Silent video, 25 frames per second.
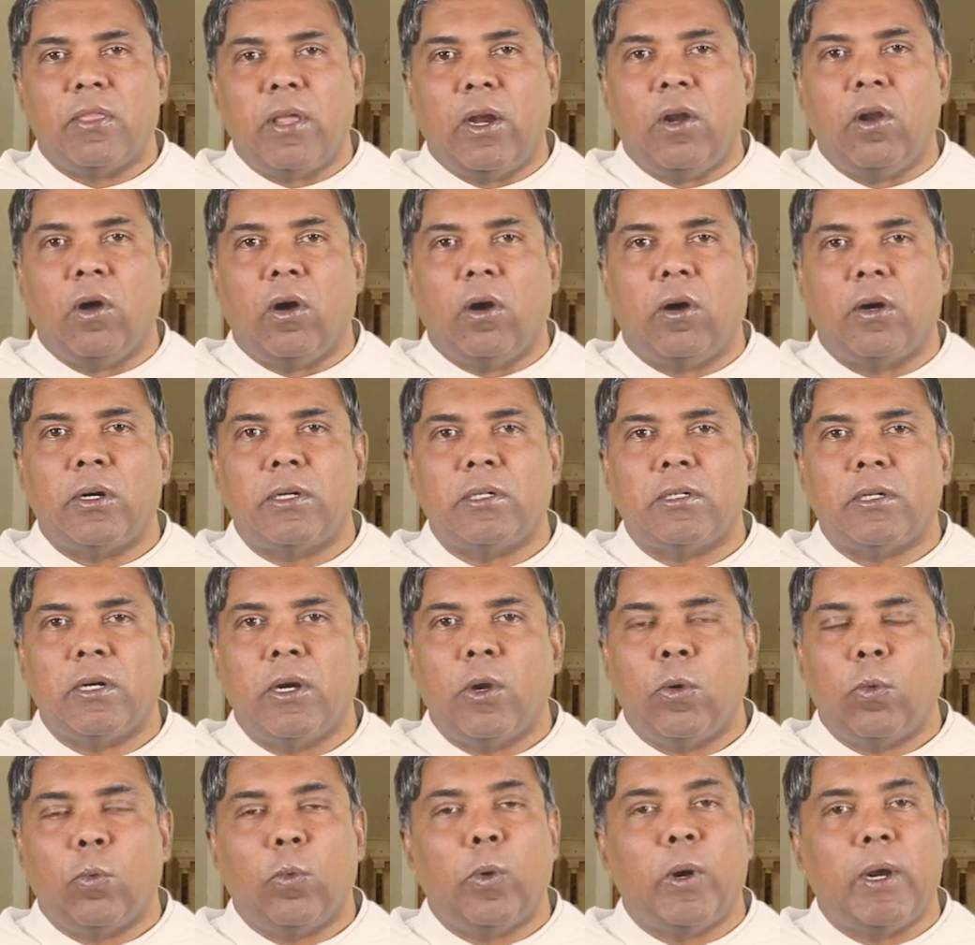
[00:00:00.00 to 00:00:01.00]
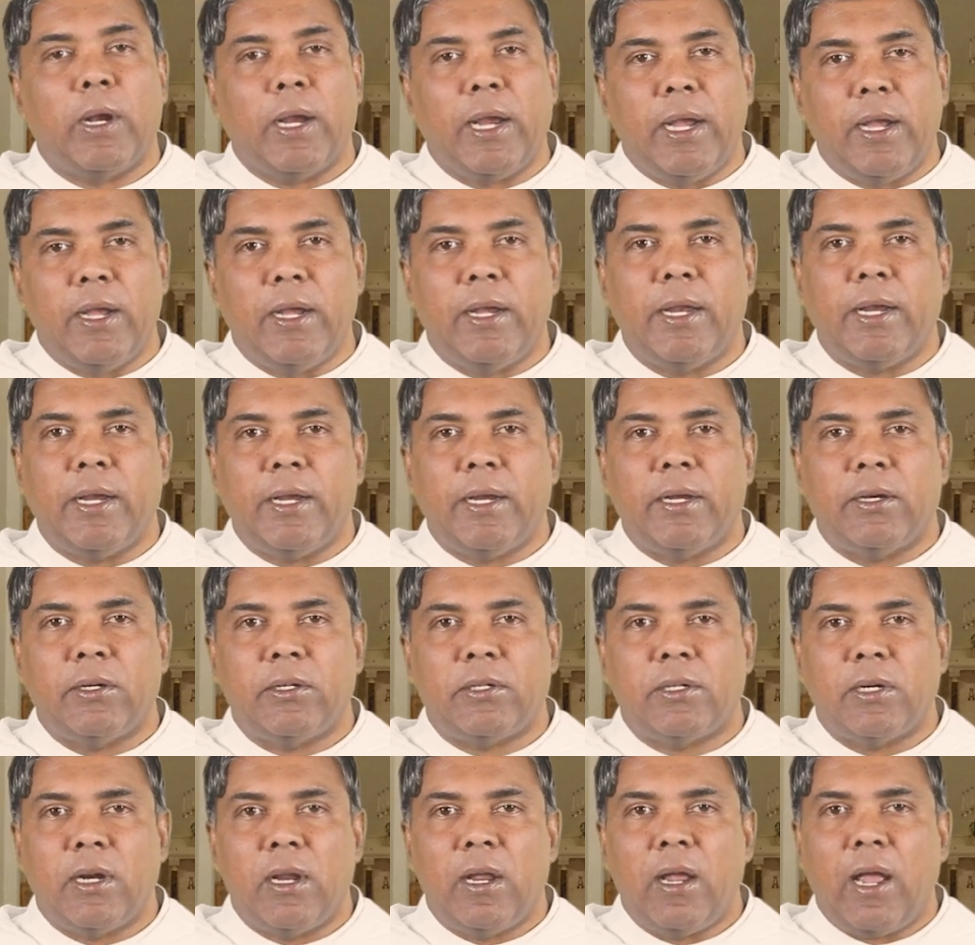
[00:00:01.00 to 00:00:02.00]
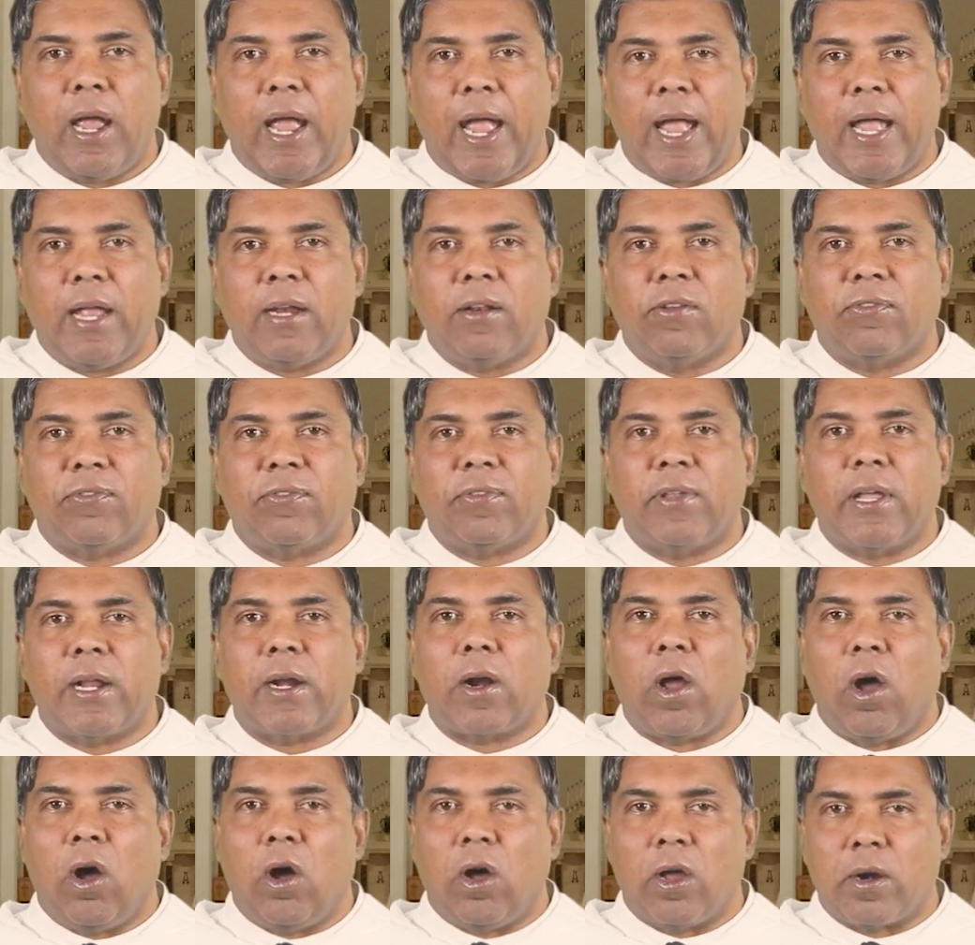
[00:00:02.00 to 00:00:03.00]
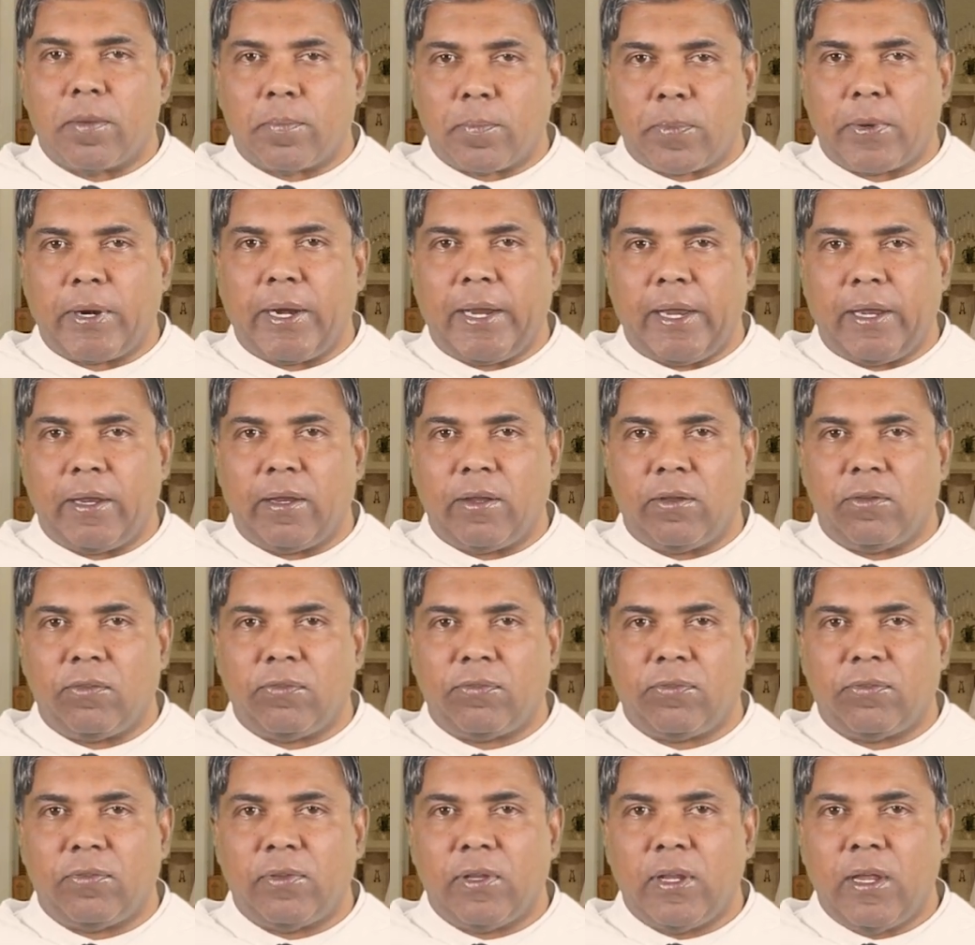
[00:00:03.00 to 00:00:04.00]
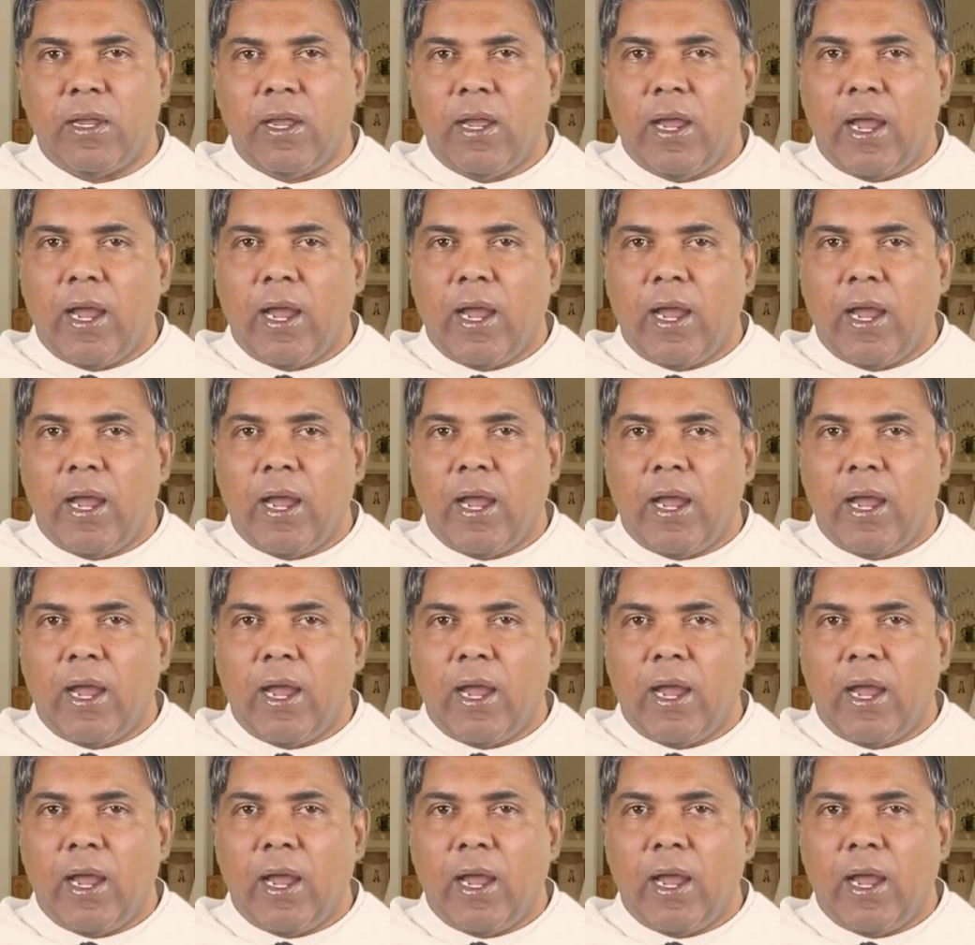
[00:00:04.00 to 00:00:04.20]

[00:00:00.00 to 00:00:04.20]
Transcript: the Lord would indeed answer our prayers.